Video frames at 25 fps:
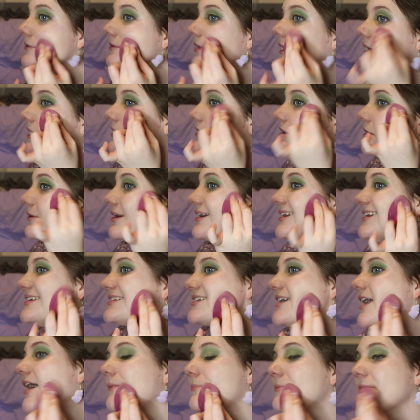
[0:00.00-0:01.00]
Like, I know I need
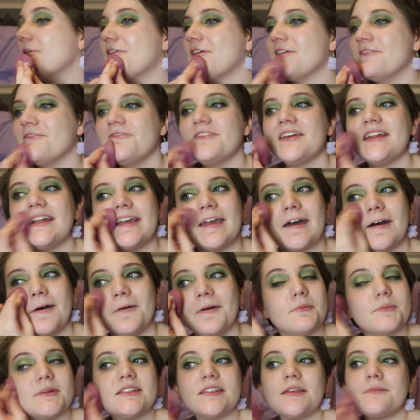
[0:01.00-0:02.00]
to upload a video,
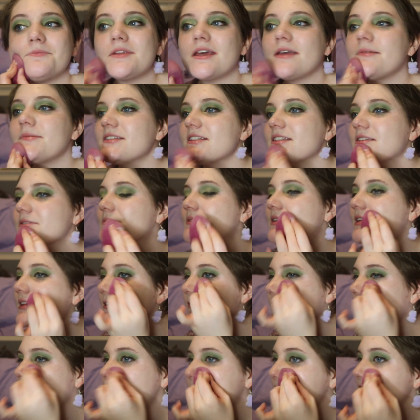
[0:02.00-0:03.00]
but sometimes it's really
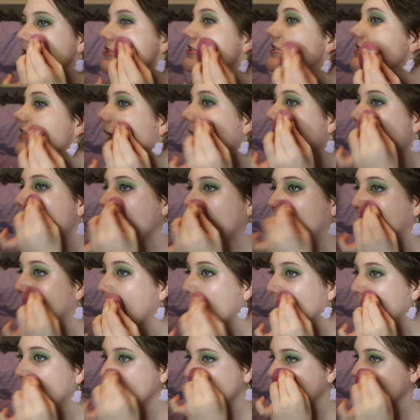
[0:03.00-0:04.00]
fun to just chat with you
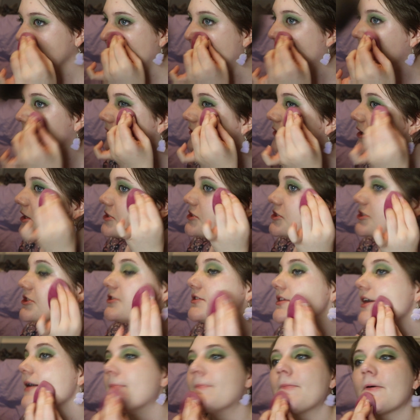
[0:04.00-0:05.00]
guys live. I should do
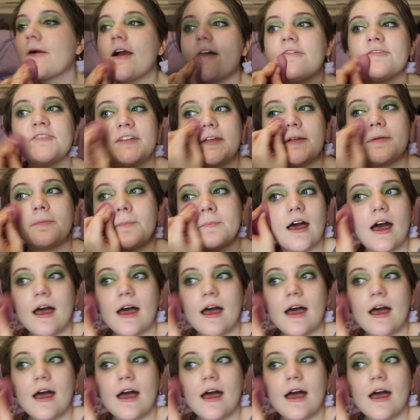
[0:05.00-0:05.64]
that more often.